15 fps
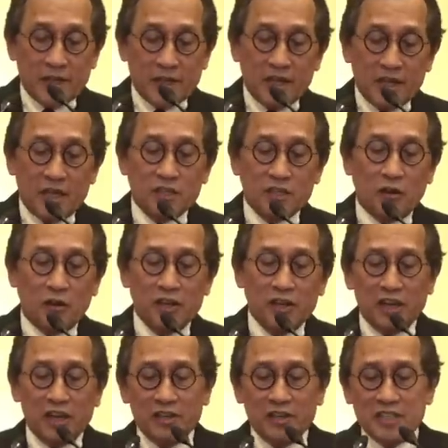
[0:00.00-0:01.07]

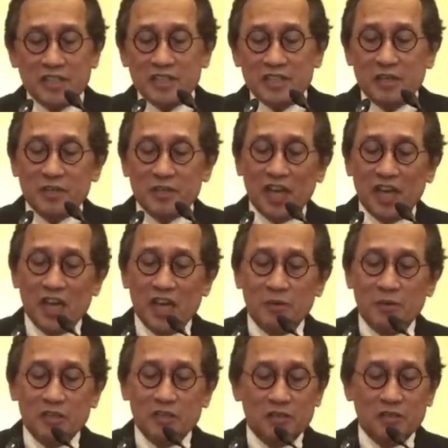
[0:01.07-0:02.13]
Authoritarian systems are
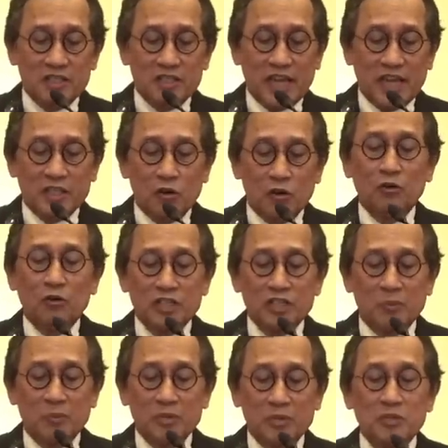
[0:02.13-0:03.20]
able to set goals
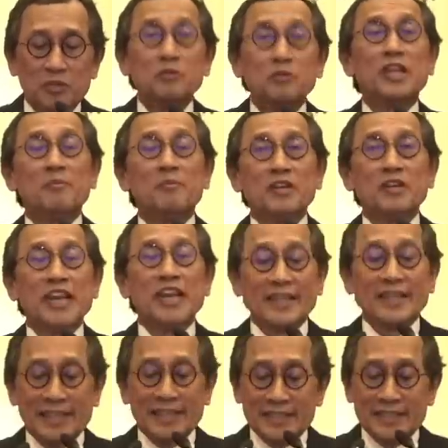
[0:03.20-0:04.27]
and pursue them
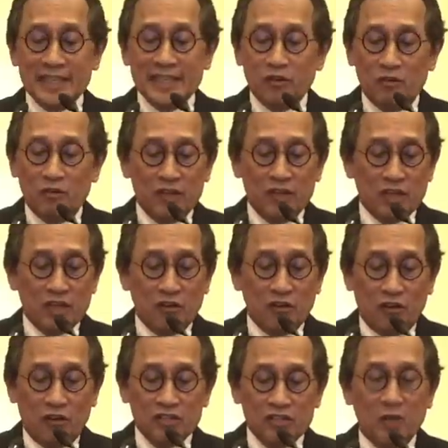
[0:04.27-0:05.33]
relentlessly over the
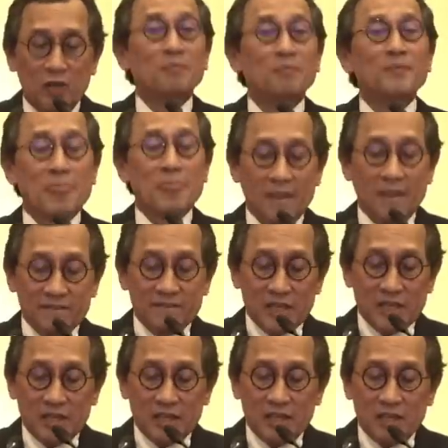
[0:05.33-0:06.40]
long term.
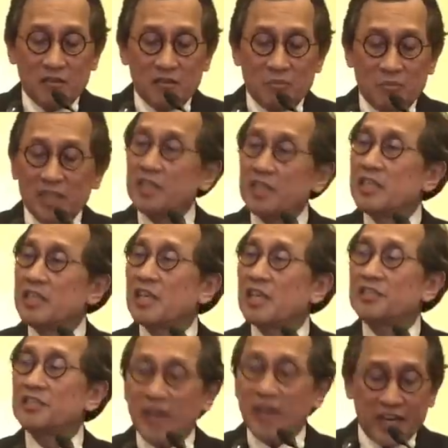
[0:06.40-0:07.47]
But this is a
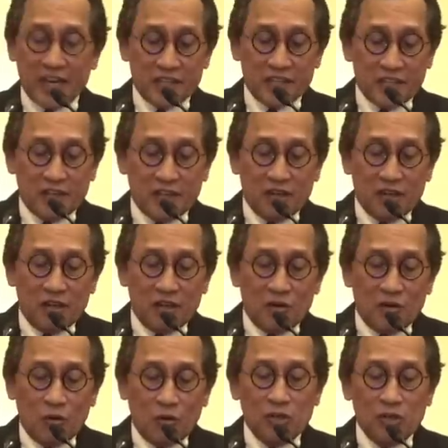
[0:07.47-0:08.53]
strength
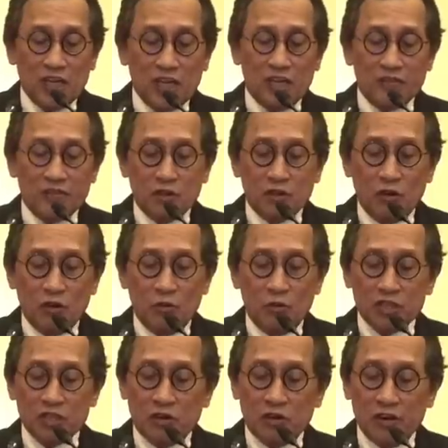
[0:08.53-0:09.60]
only if the goal was
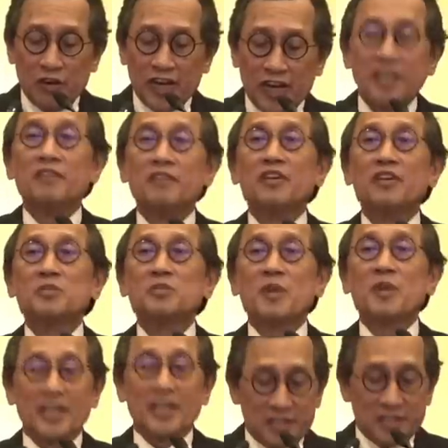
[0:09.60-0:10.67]
correct in the first
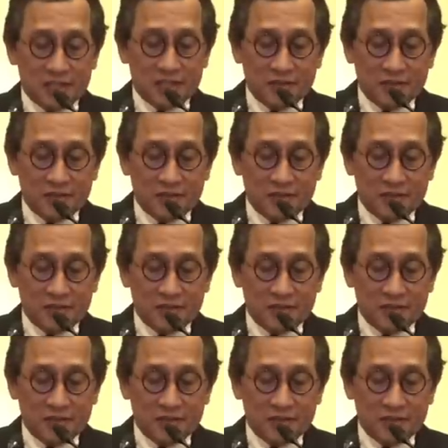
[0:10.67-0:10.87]
place.